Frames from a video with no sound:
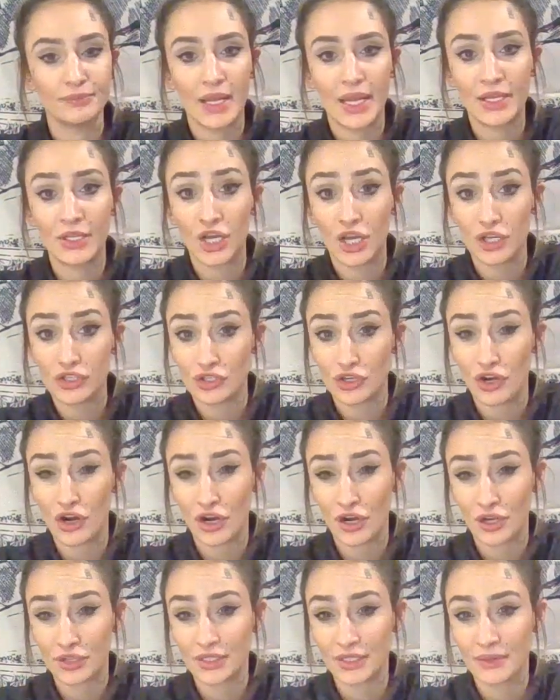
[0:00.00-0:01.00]
and not your
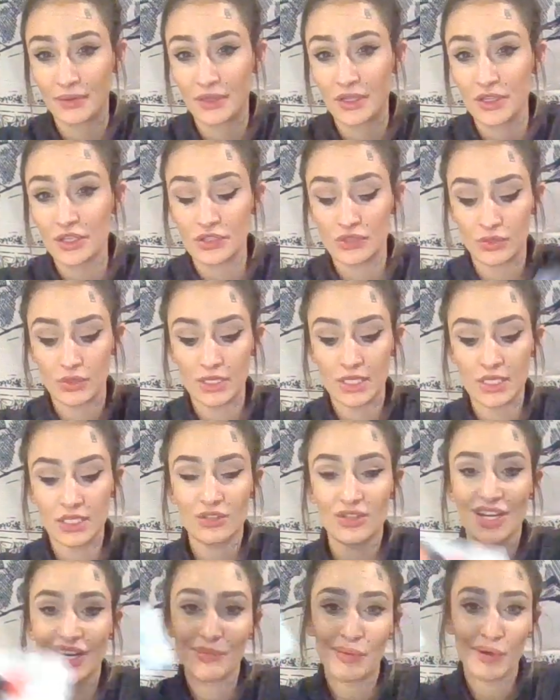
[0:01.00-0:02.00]
heart. So these are
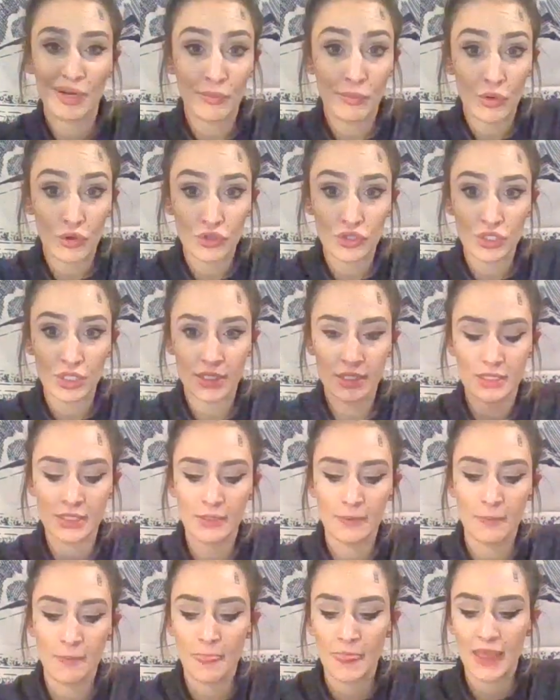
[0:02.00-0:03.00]
not about emotions.
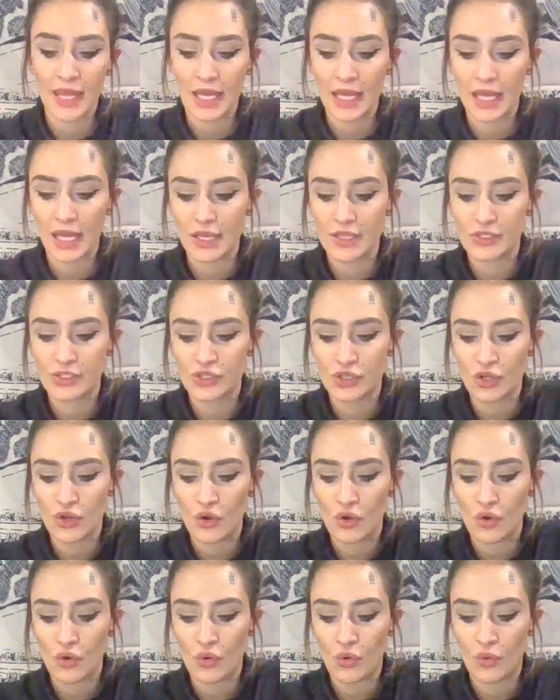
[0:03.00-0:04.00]

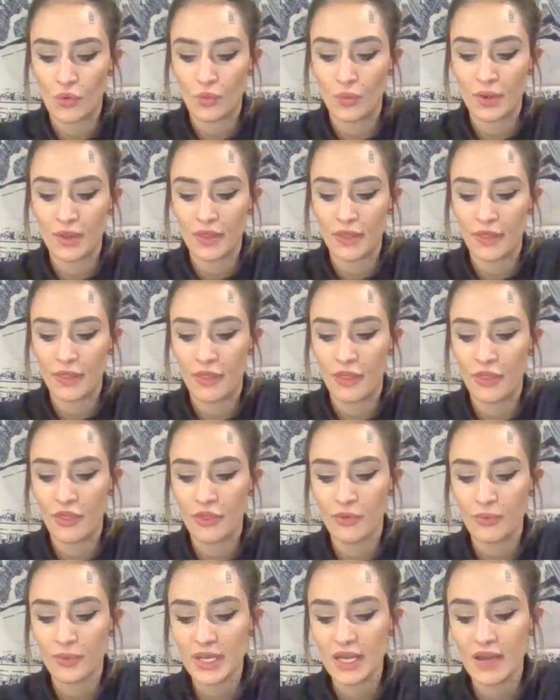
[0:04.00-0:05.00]
So with
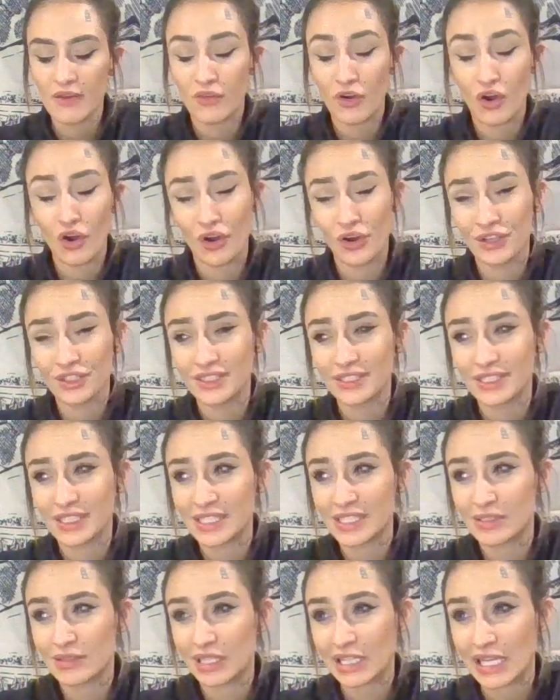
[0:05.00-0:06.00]
three of hearts,
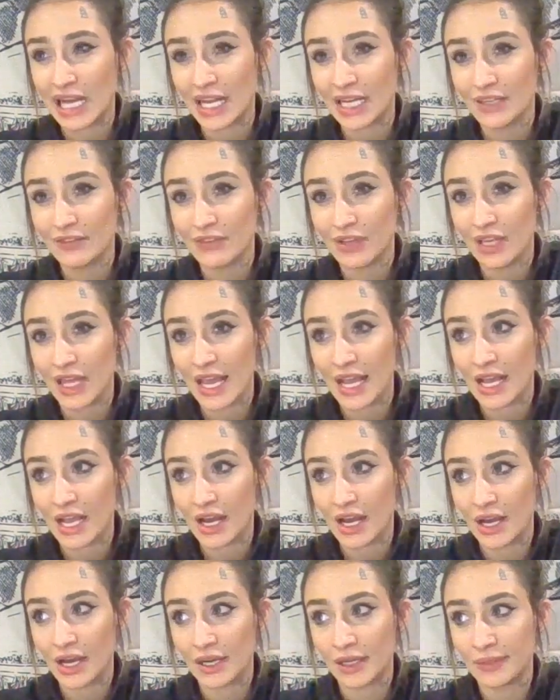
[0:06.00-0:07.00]
it's kind of like
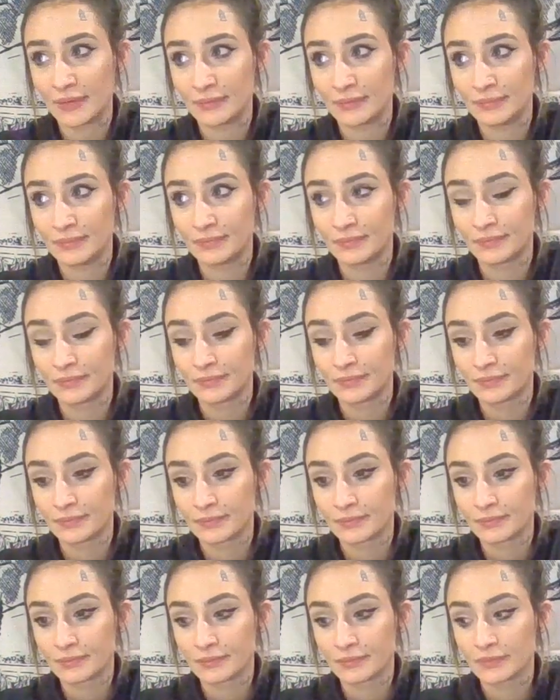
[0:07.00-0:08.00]
um,
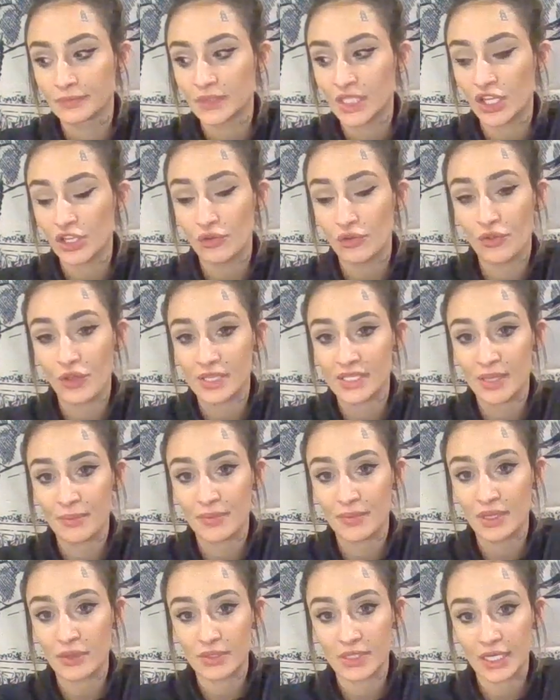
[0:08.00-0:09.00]
you thought
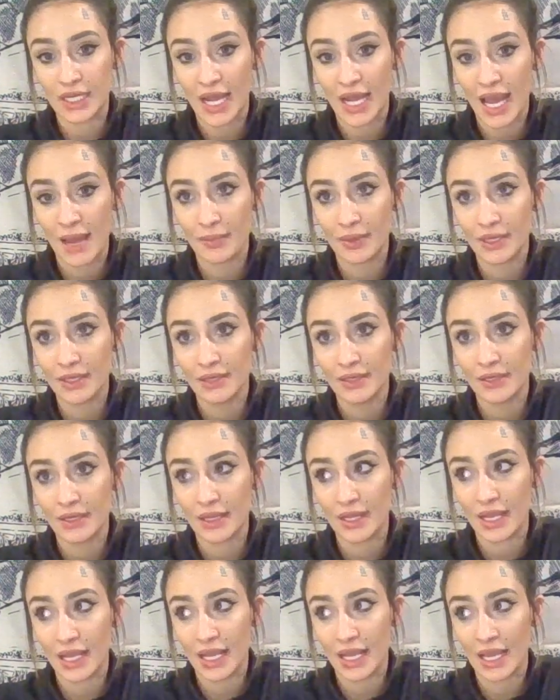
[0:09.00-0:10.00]
something was going to happen
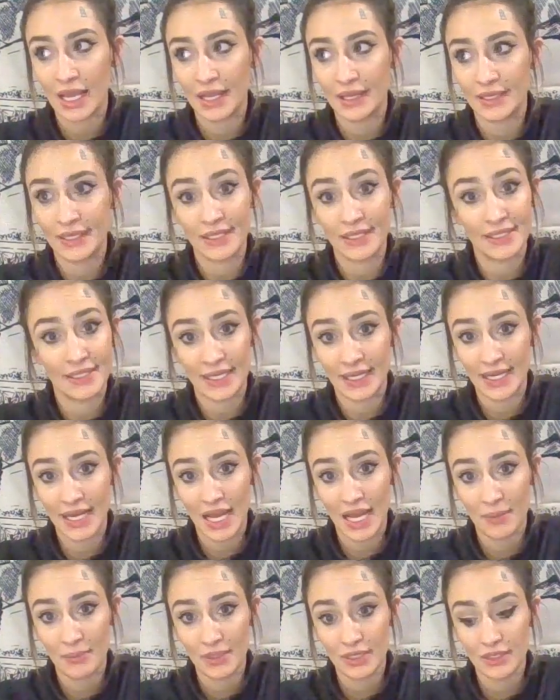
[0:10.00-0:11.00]
and it didn't
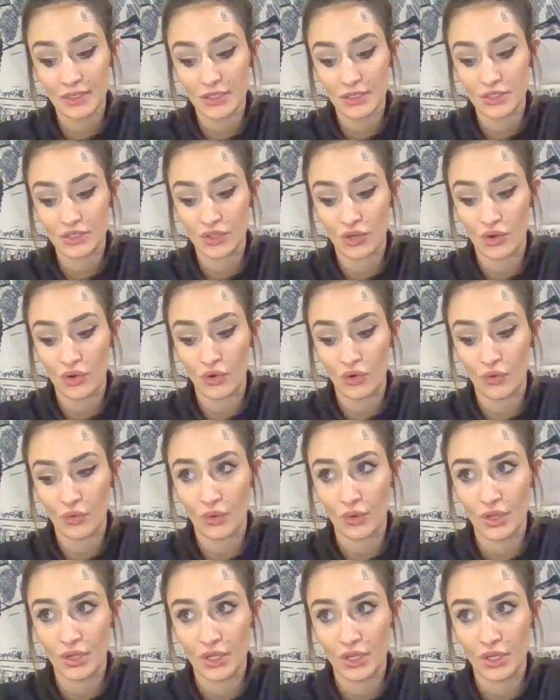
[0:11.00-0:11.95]
happen. So